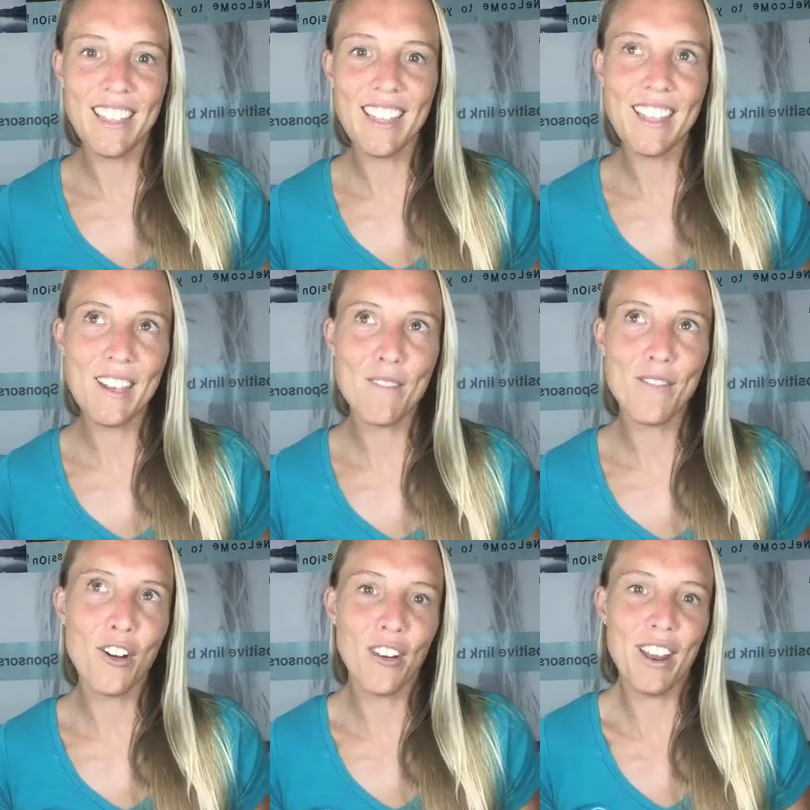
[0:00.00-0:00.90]
and then
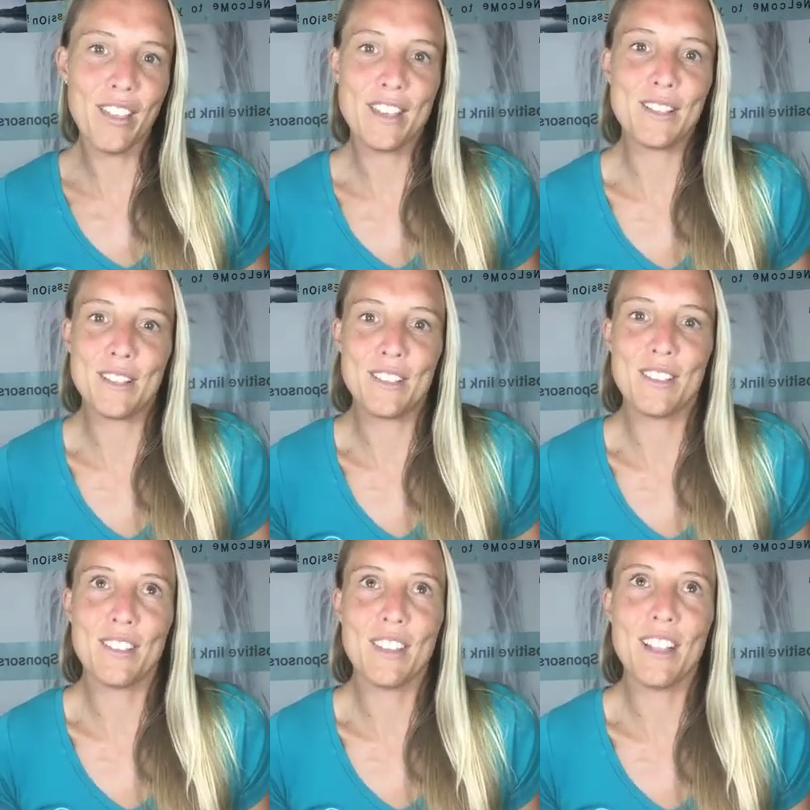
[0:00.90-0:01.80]
they've got nothing
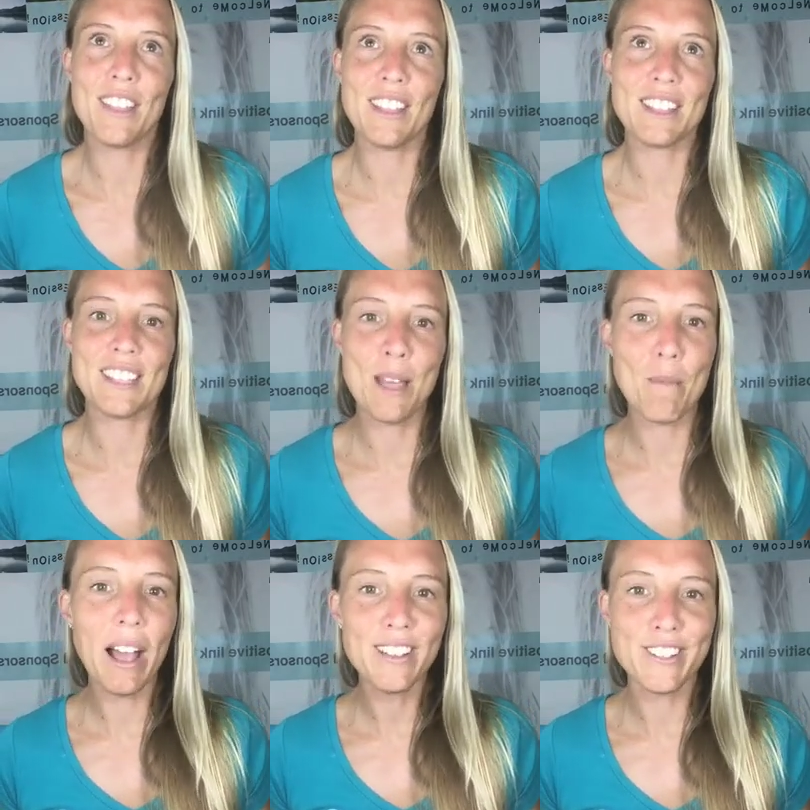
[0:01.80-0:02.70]
to say
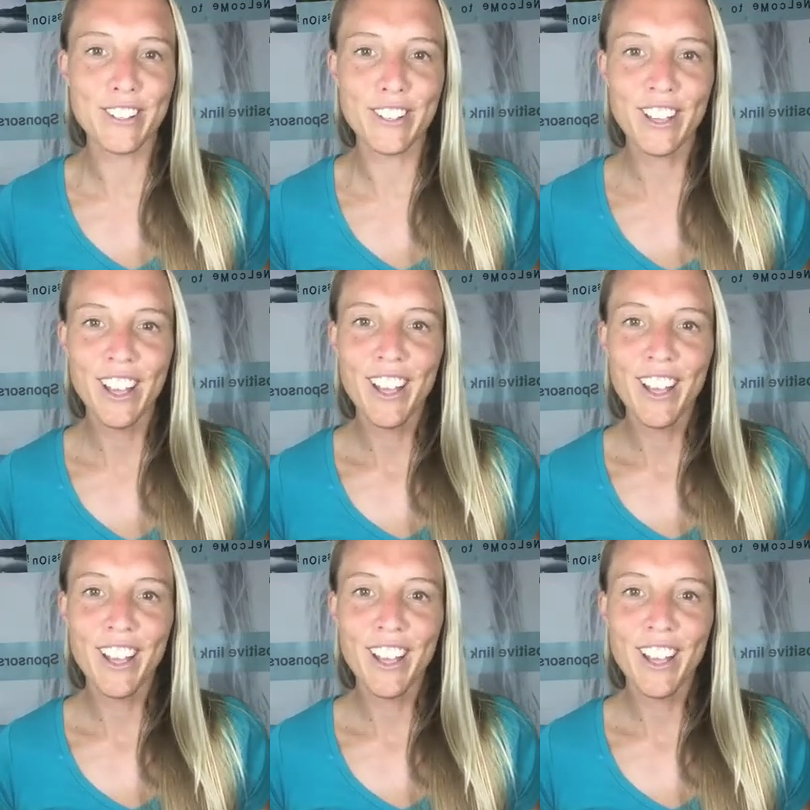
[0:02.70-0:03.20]
back to you.